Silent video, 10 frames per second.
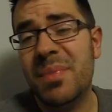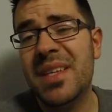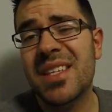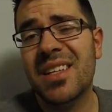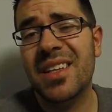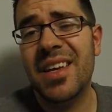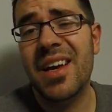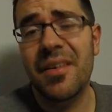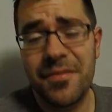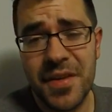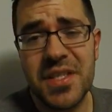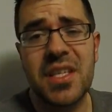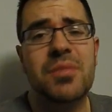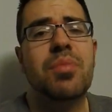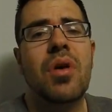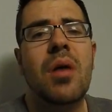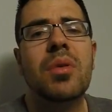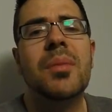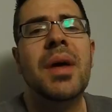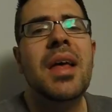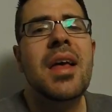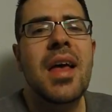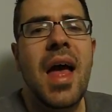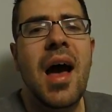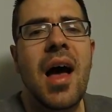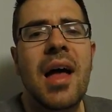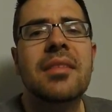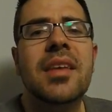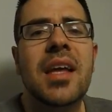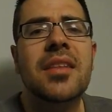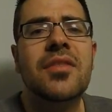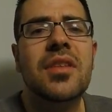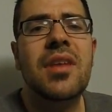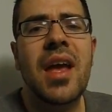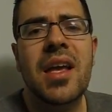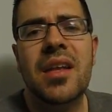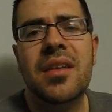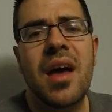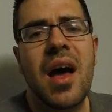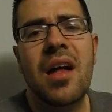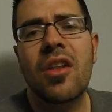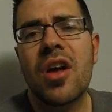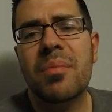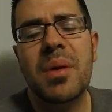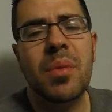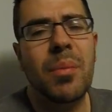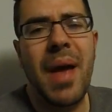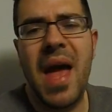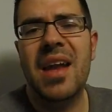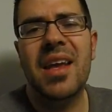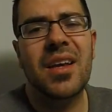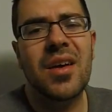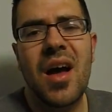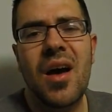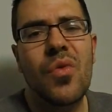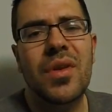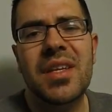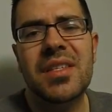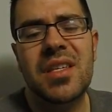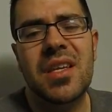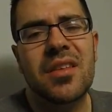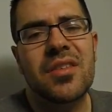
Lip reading: It's basically a physics problem at the end of the day, and a lot of people panic when they see it.